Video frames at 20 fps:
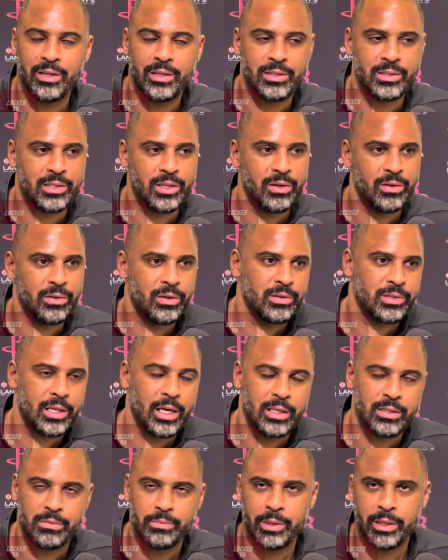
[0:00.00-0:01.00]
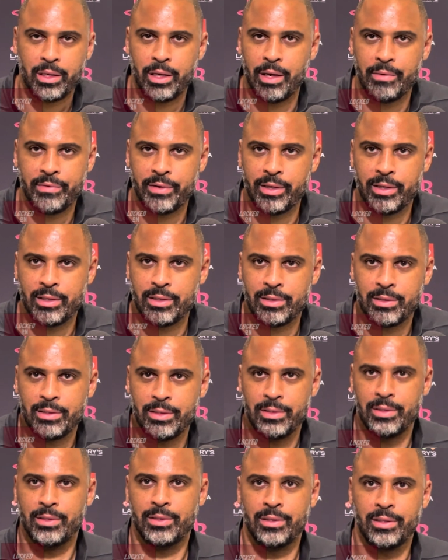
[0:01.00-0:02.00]
And so those guys have been confident,
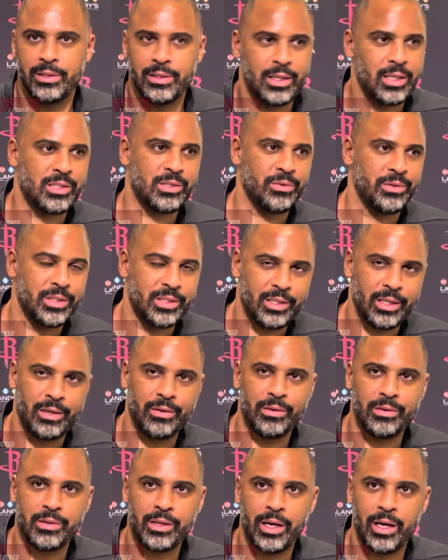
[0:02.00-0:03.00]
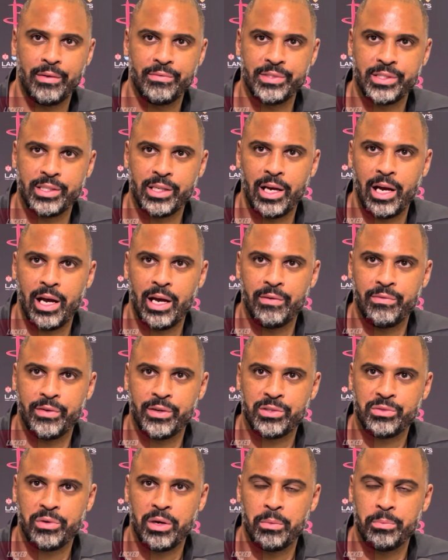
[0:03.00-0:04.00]
and that's the reason they were obviously high
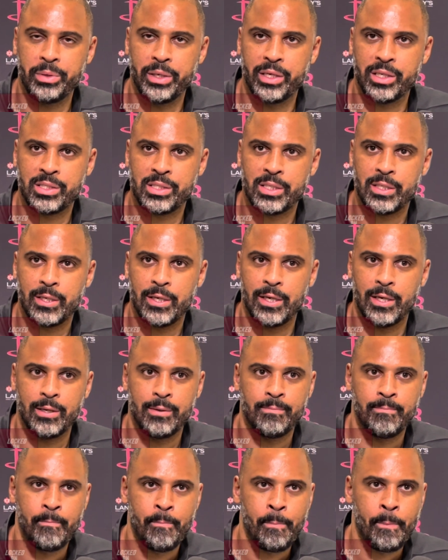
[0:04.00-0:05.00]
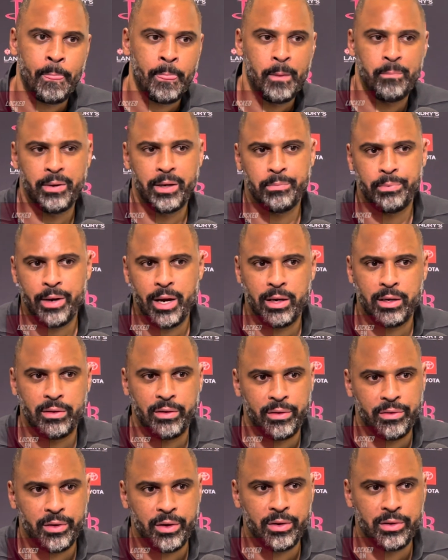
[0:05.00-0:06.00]
first round picks. Um, but proud of
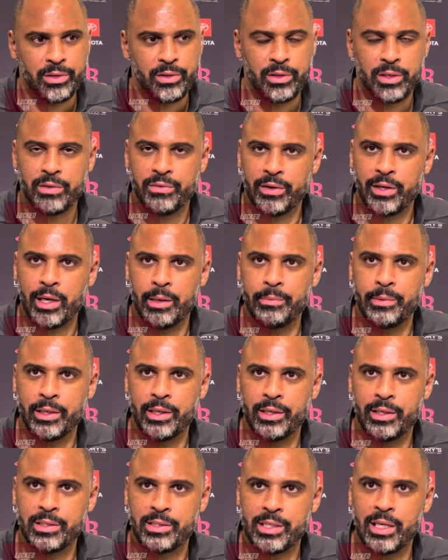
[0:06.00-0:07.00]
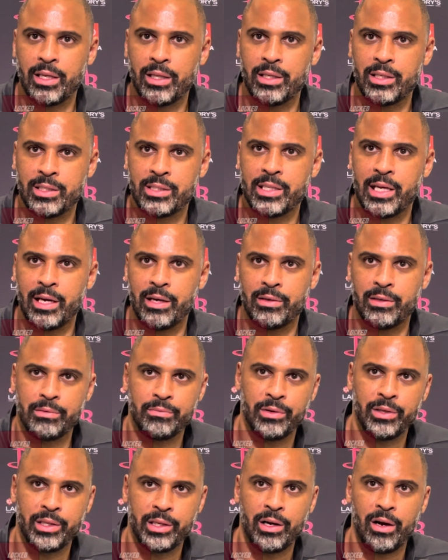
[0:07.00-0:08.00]
the third unit for coming in and settling us down and
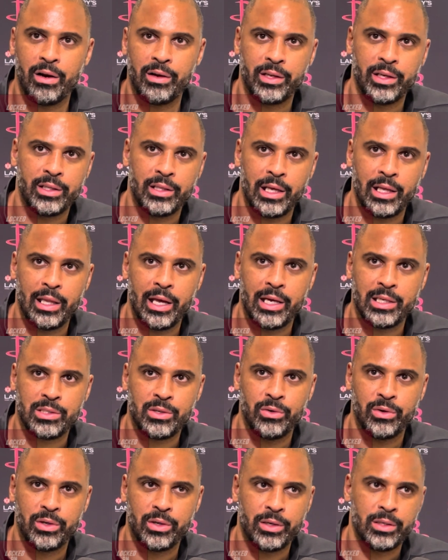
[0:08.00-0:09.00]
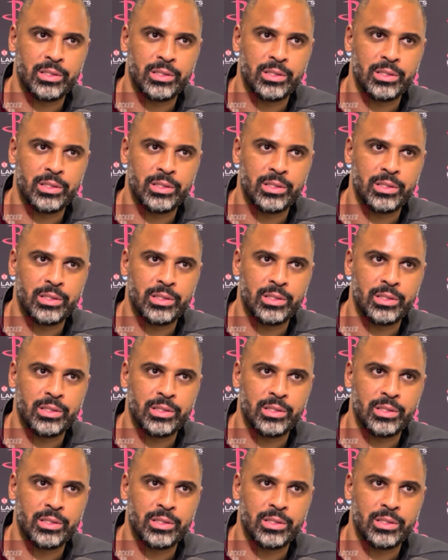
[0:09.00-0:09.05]
really guarding in that last quarter.